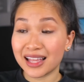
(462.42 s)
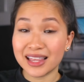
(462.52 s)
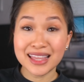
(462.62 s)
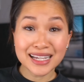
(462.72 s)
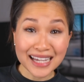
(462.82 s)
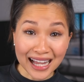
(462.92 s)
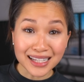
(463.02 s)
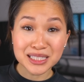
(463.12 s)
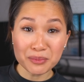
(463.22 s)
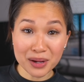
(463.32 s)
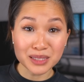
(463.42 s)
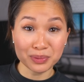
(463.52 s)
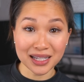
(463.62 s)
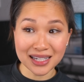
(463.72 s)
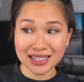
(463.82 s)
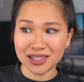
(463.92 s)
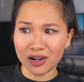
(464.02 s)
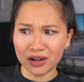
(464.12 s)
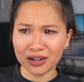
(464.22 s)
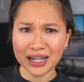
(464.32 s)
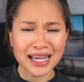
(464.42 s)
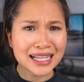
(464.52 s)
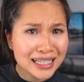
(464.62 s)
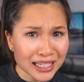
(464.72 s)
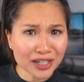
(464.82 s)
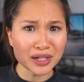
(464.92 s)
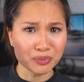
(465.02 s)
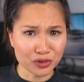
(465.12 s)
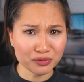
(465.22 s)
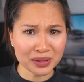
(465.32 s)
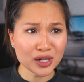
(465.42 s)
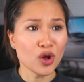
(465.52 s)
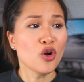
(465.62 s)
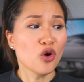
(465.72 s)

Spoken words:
The Galaxy Buds Plus are a clear improvement